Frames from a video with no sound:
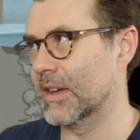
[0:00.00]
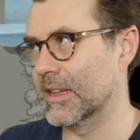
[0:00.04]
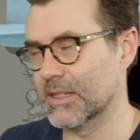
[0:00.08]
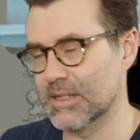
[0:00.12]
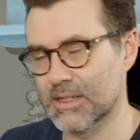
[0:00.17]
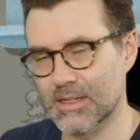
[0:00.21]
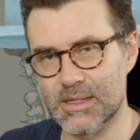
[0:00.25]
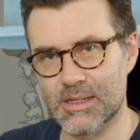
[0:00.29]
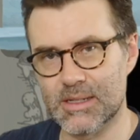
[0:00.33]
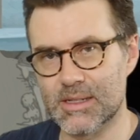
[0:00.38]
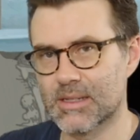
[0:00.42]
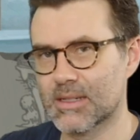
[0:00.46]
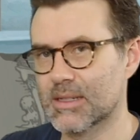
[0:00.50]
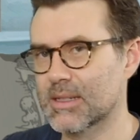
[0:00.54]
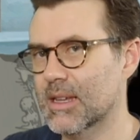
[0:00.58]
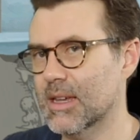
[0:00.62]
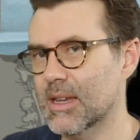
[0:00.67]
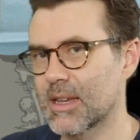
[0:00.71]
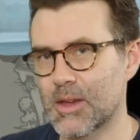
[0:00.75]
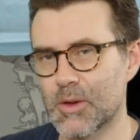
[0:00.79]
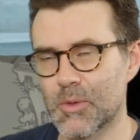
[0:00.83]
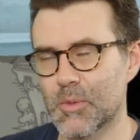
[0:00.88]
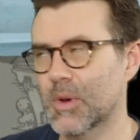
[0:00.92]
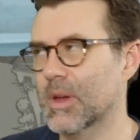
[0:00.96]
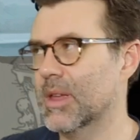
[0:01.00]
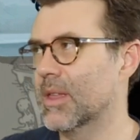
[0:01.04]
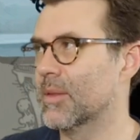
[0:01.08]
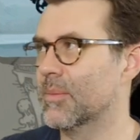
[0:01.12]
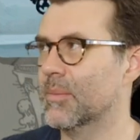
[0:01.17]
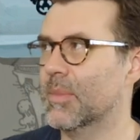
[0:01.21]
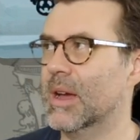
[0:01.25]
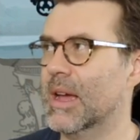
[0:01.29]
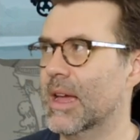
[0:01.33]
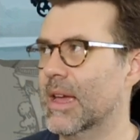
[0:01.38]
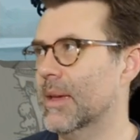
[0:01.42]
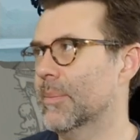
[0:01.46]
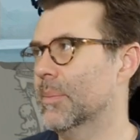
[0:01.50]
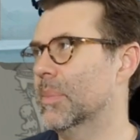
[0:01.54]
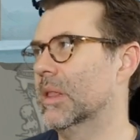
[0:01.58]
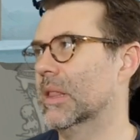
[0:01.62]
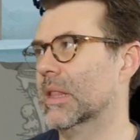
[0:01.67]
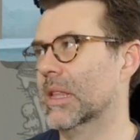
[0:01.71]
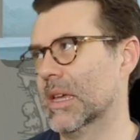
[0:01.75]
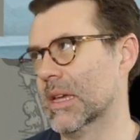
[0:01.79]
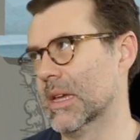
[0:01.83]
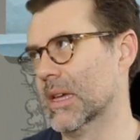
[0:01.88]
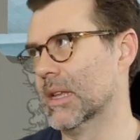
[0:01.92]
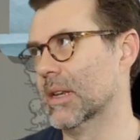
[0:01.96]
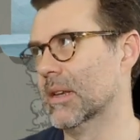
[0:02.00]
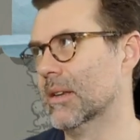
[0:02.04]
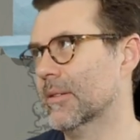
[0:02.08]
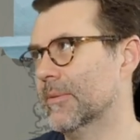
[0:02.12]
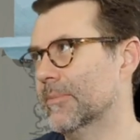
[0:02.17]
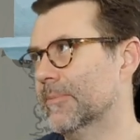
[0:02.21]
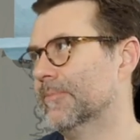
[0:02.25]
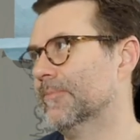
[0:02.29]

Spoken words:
I just stick with my plan,